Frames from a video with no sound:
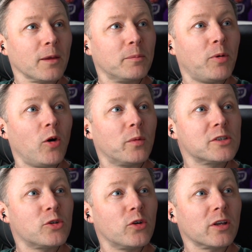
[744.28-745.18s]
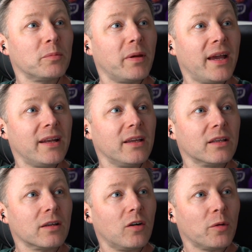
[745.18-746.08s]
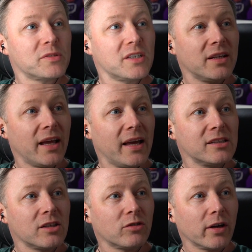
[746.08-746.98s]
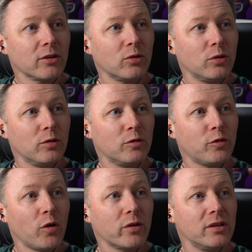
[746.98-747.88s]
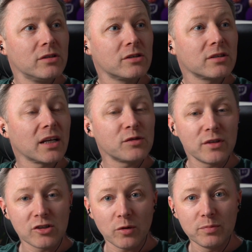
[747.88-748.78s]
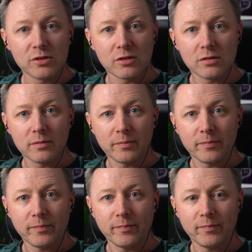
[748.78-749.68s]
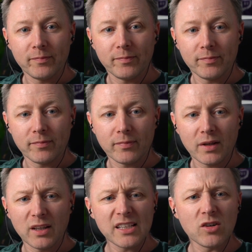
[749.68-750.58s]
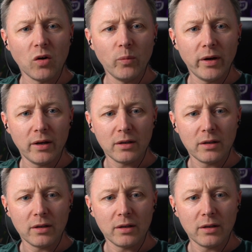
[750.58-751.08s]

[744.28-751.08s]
Paul was took, Penny, Obscene Ace and Rictro, Falcons. Thanks for the subs. Let's go on with it.